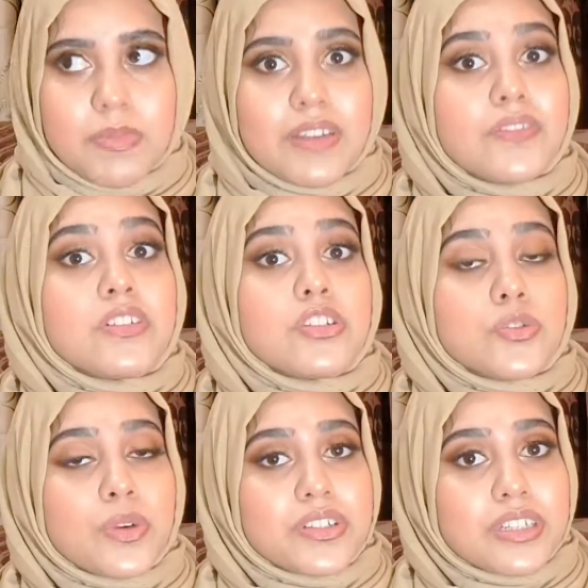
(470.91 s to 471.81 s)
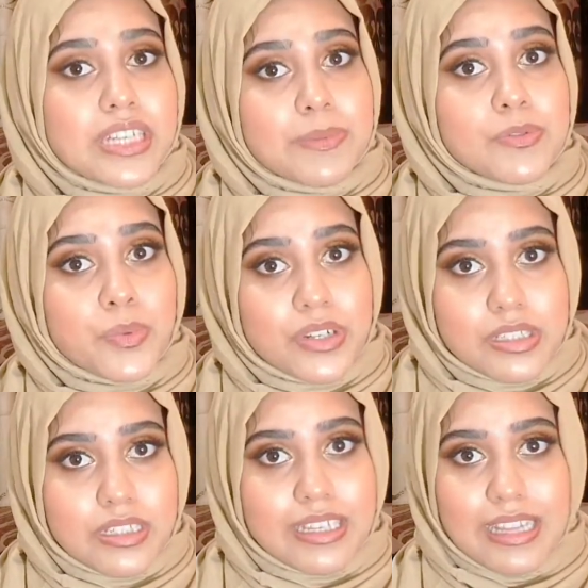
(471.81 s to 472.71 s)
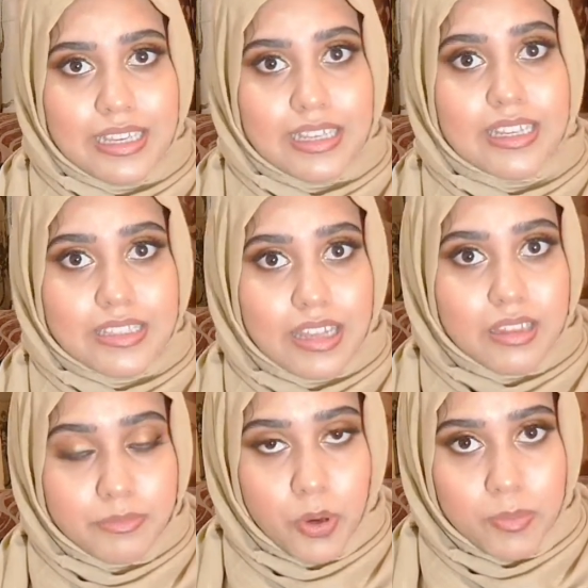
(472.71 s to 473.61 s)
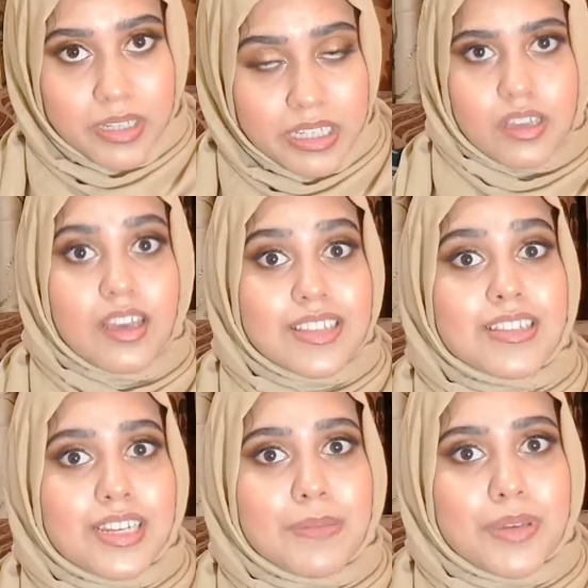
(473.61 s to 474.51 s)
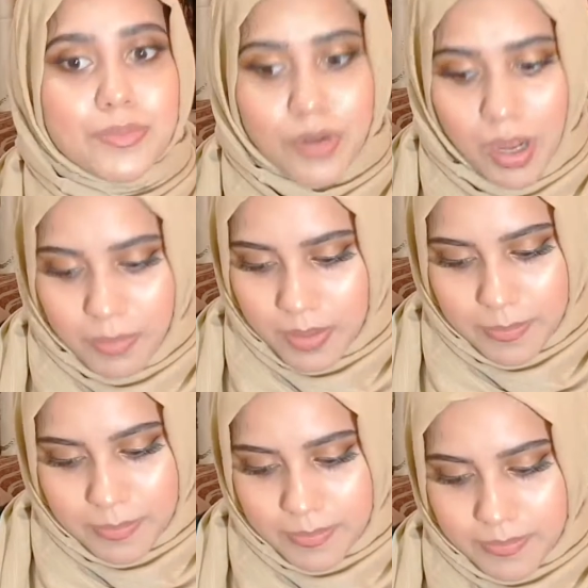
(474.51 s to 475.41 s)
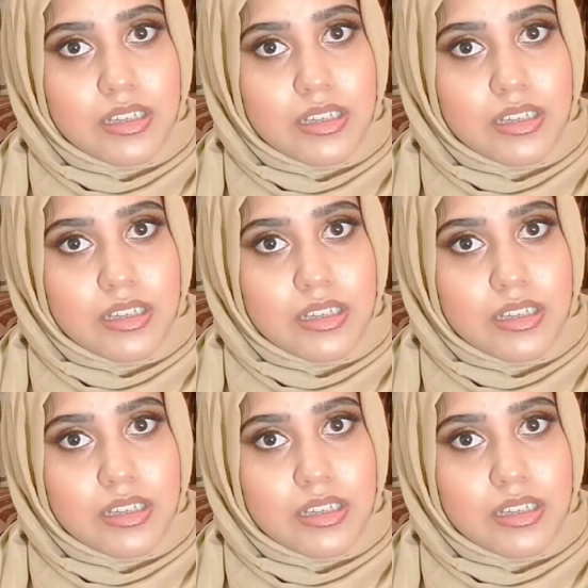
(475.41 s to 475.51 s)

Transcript: but if the situation keeps worsening like it is at the moment, it's gonna be a problem.